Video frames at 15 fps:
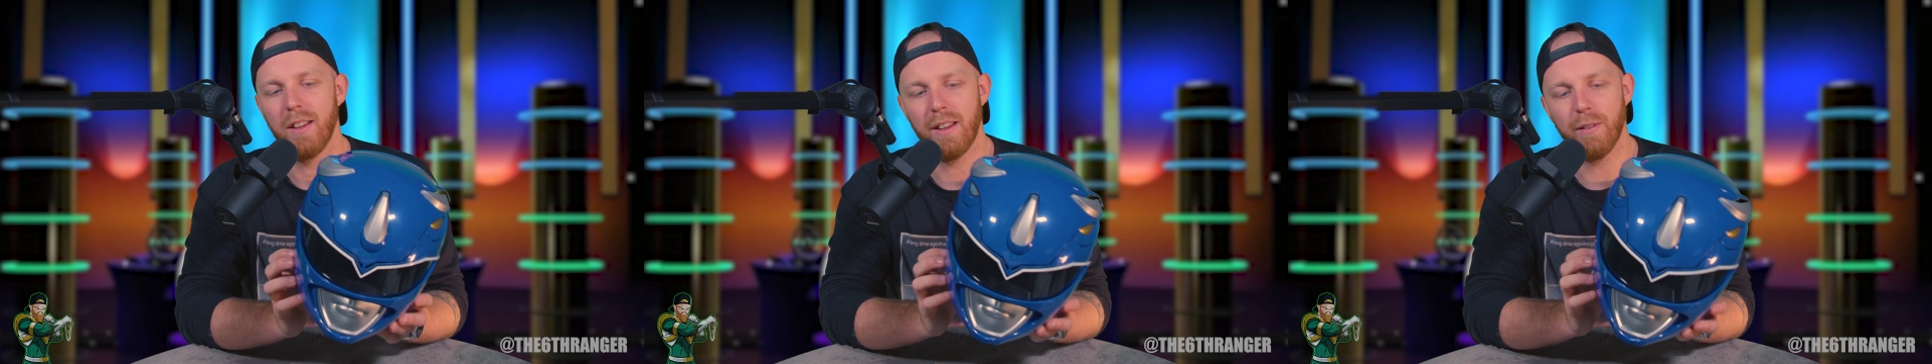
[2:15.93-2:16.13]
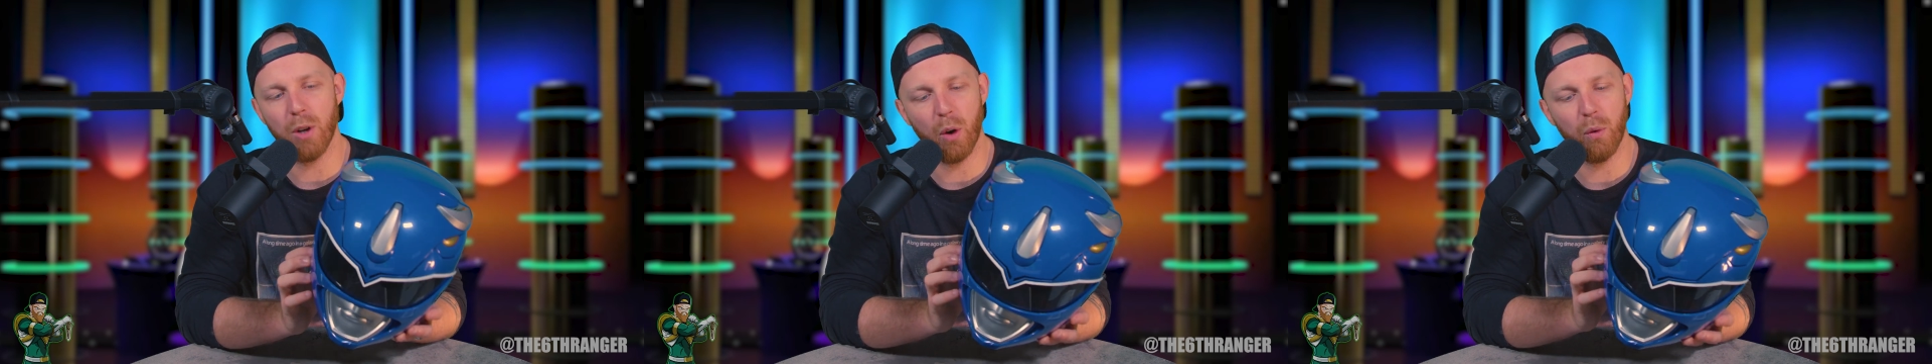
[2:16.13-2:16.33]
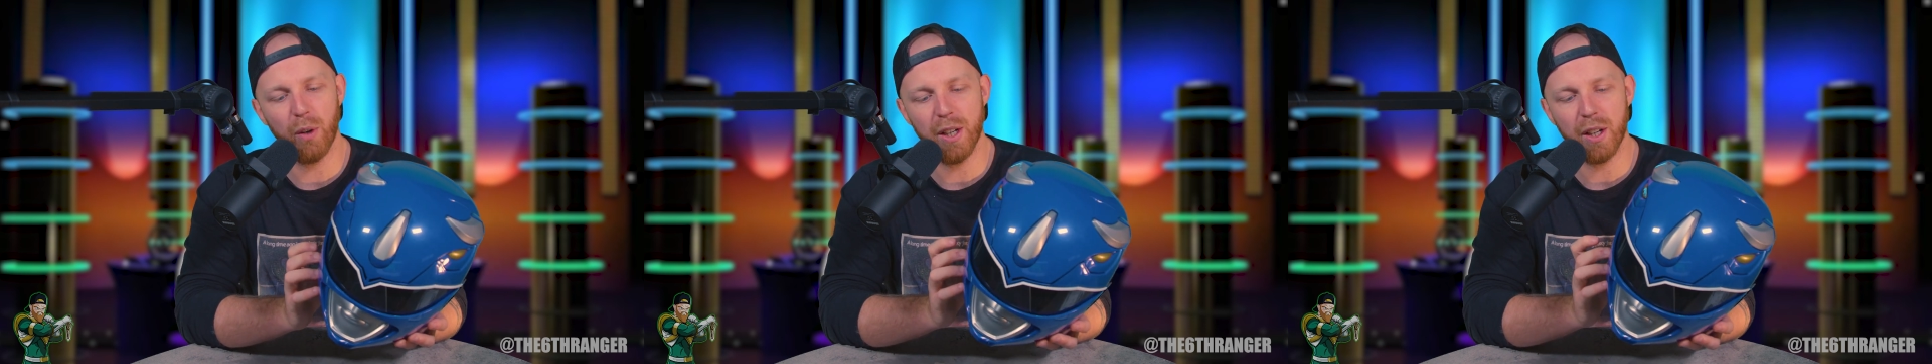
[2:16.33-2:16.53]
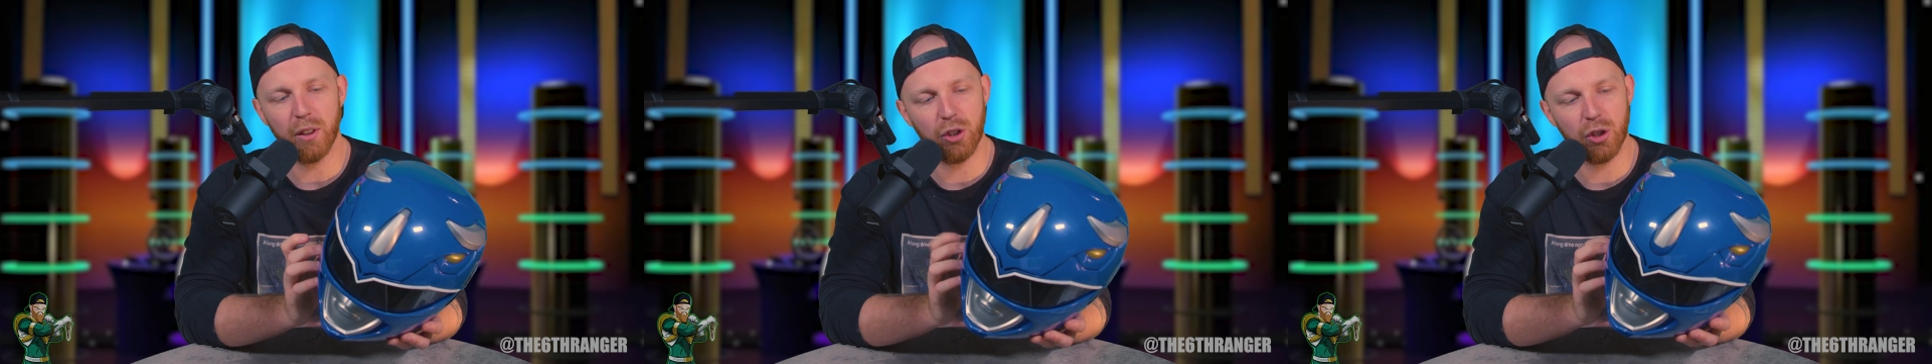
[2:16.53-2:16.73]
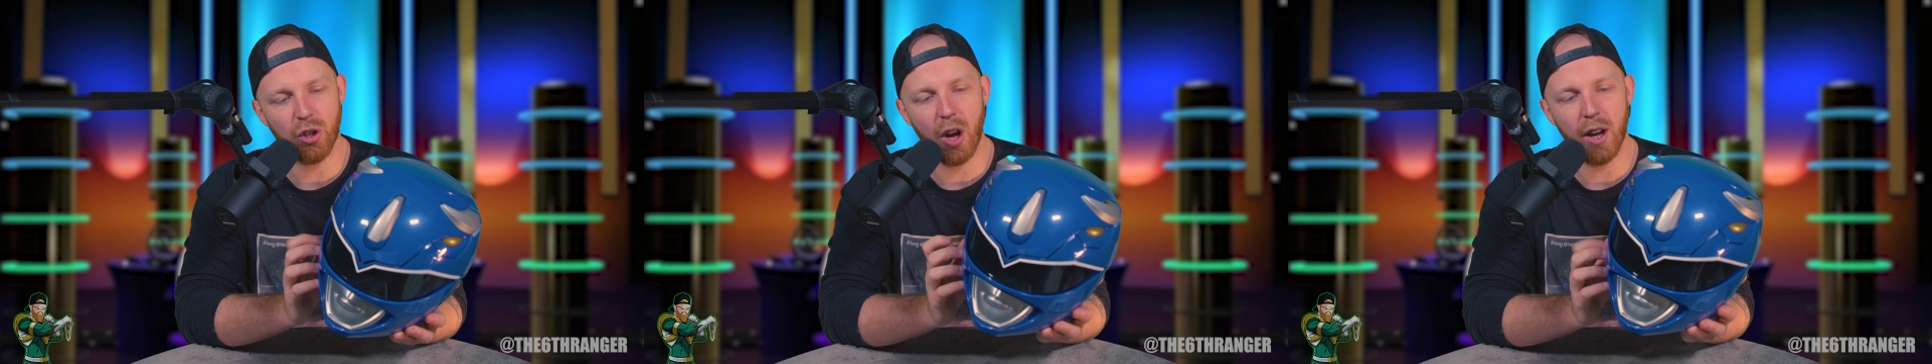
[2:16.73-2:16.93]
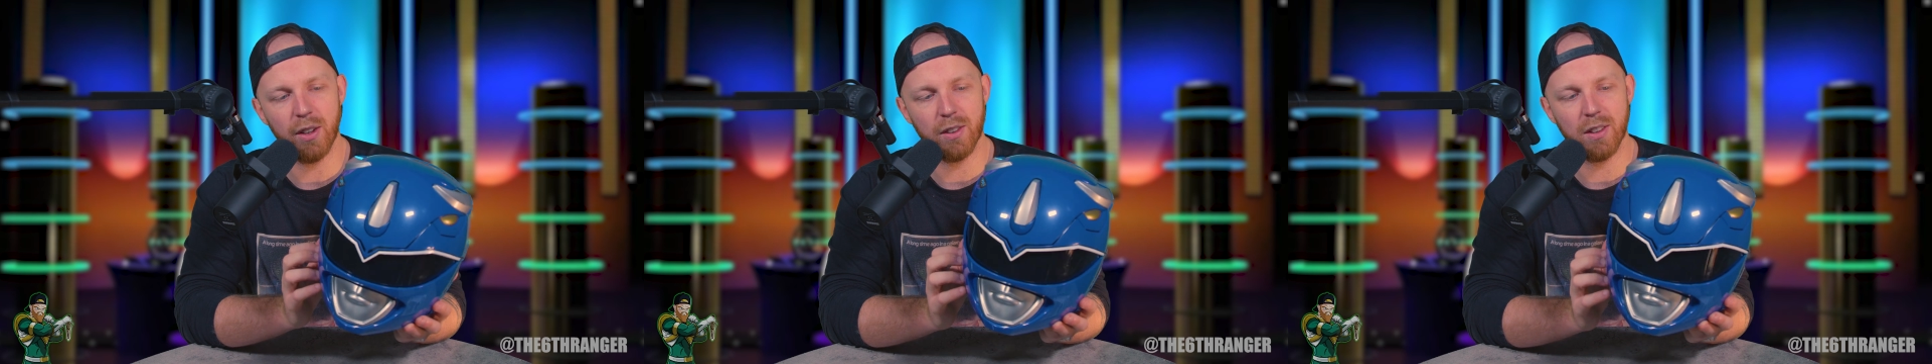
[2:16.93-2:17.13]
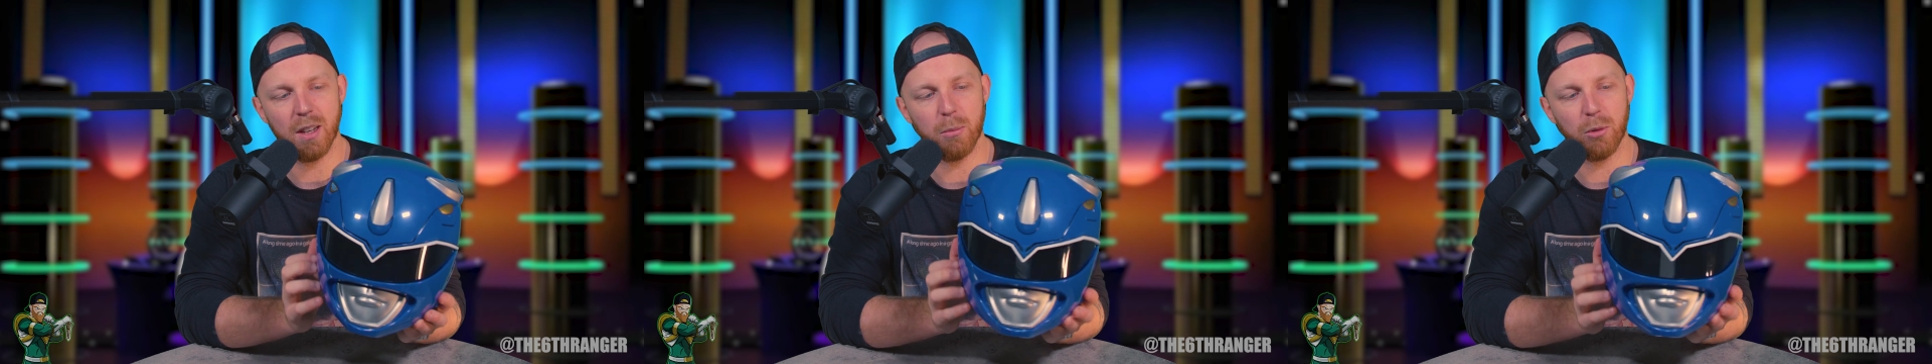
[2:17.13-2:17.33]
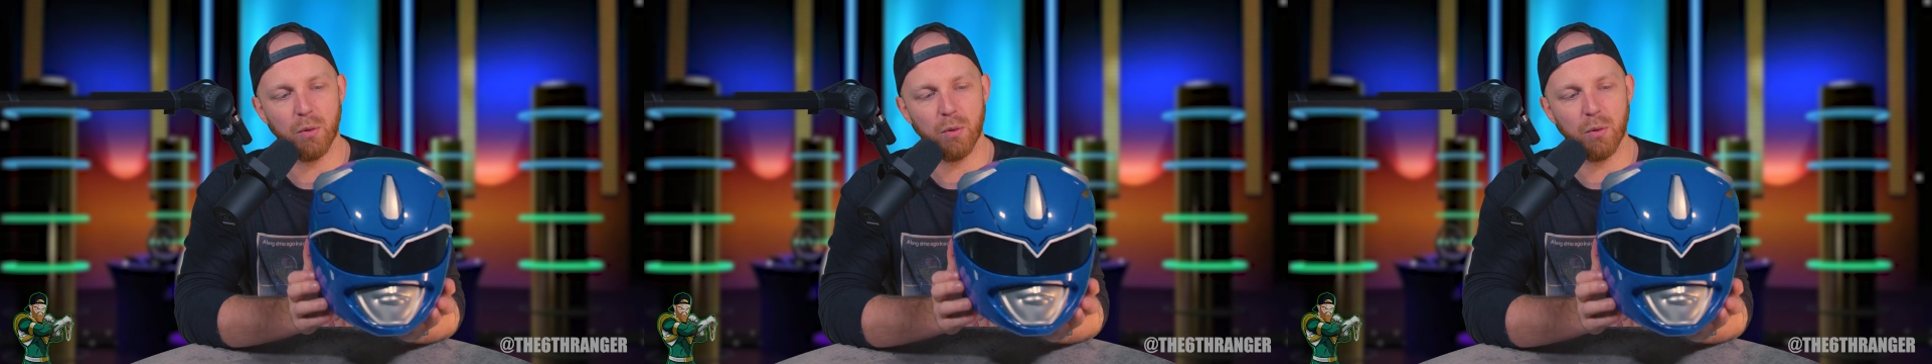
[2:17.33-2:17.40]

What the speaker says: They've got a really nice shine to them.